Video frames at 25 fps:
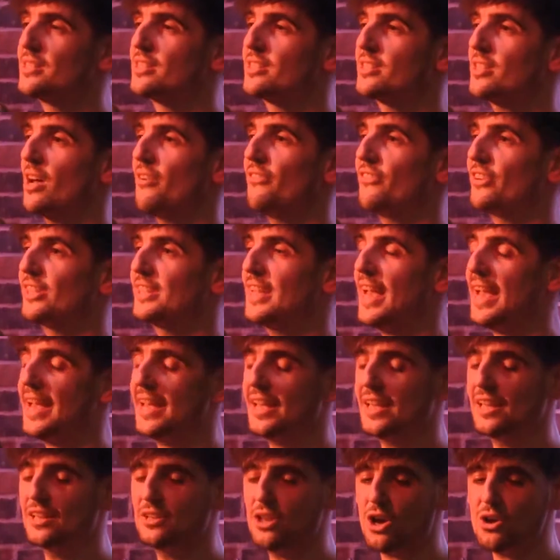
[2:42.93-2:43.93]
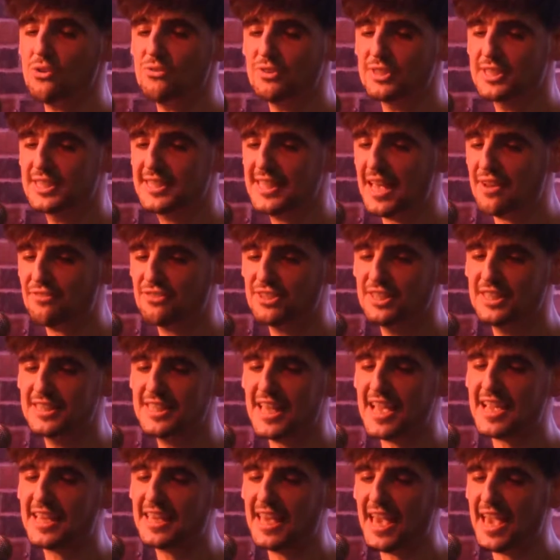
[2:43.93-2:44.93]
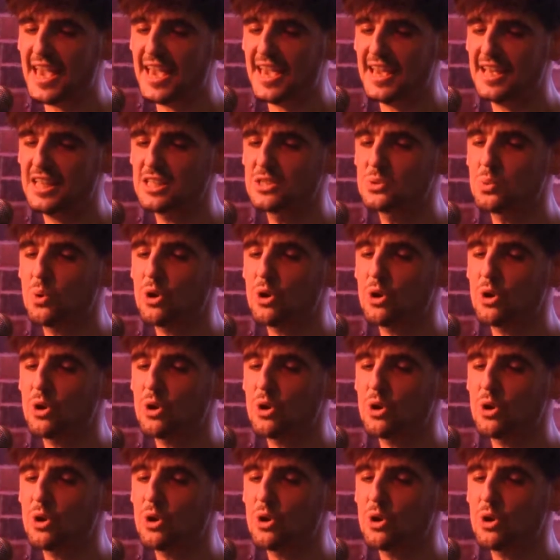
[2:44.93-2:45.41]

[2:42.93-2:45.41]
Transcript: suffocated over 7 decades.